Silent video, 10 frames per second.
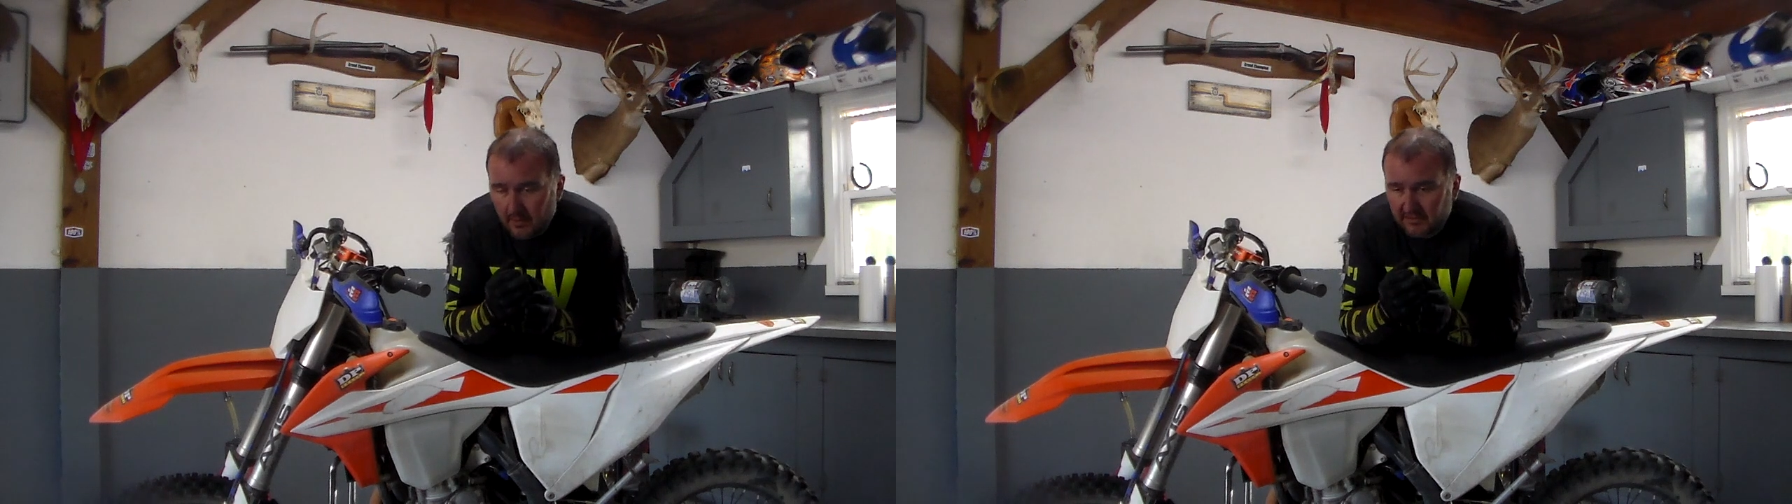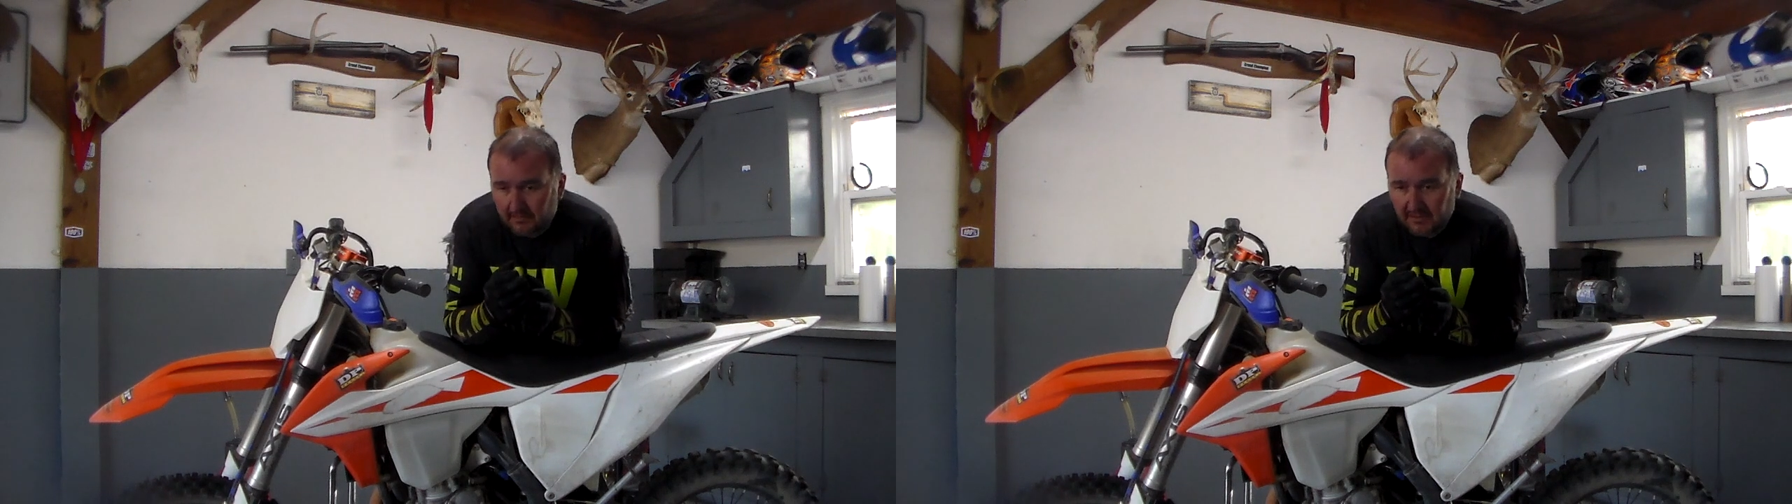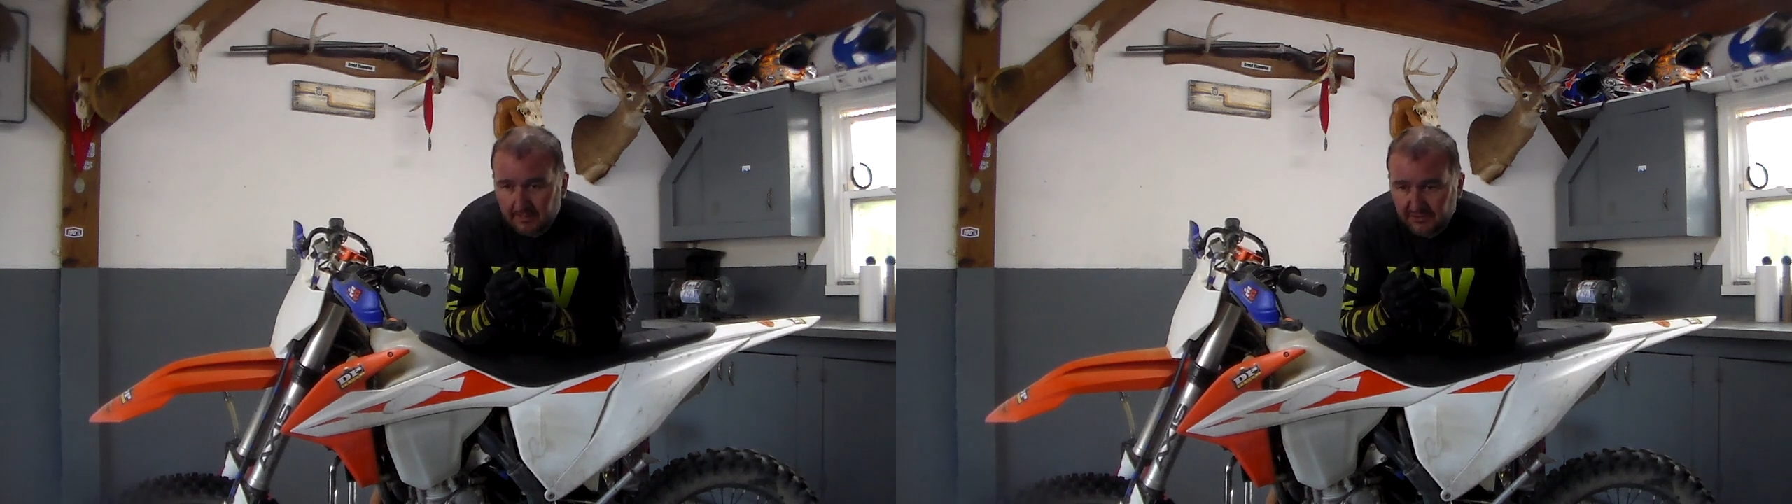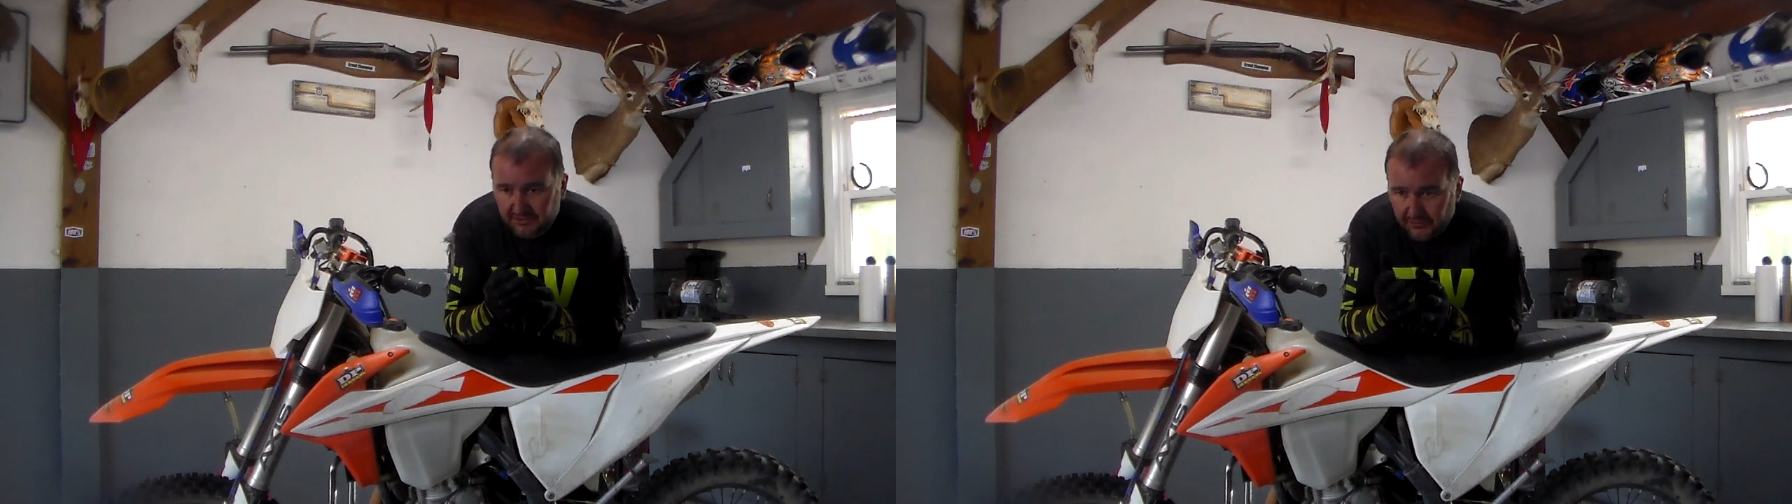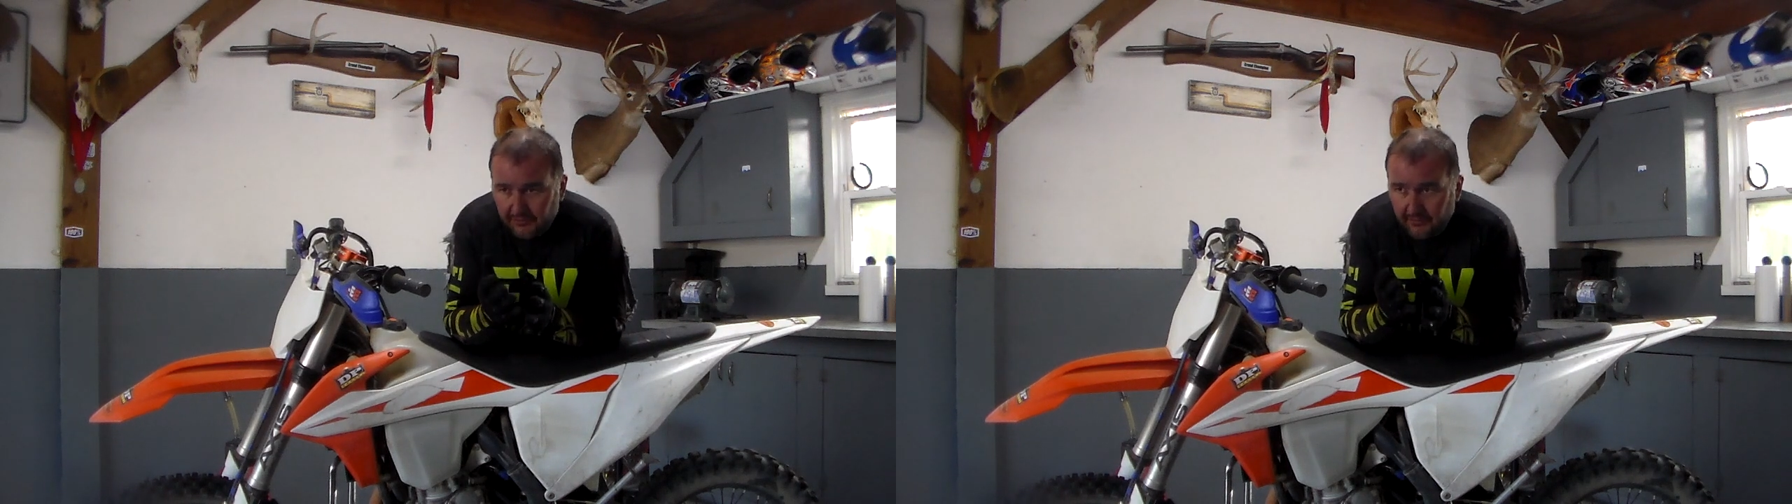sometimes
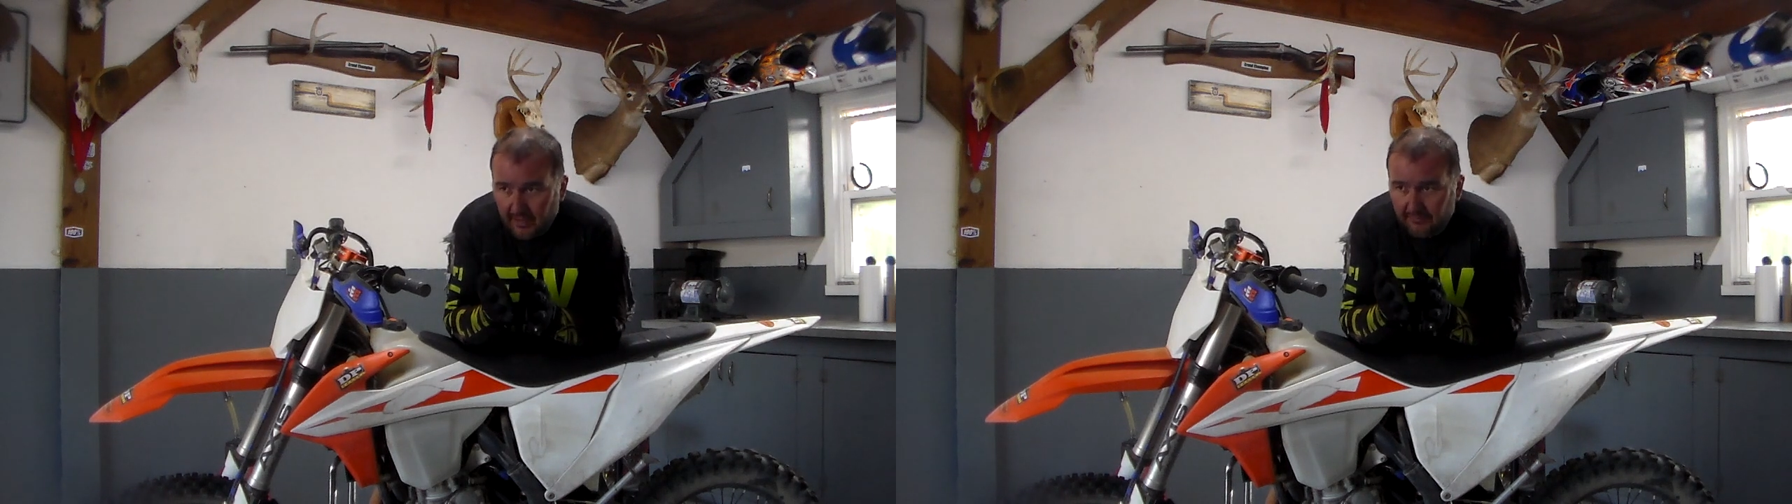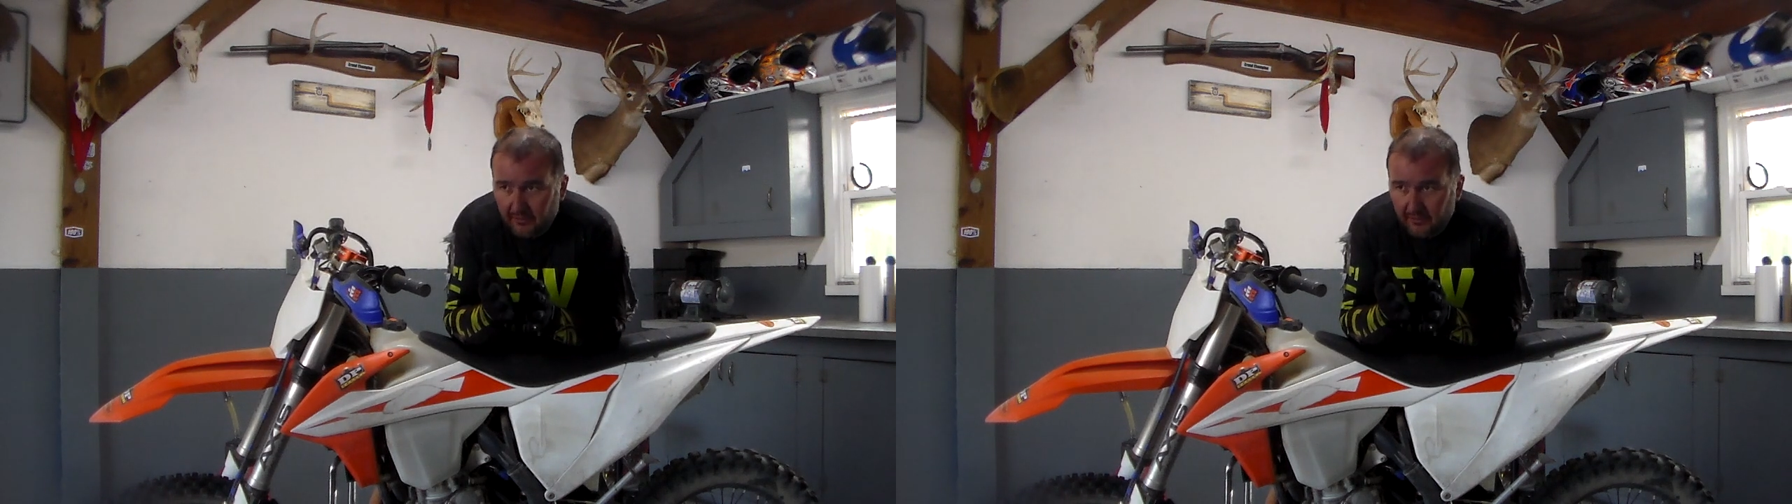do that I've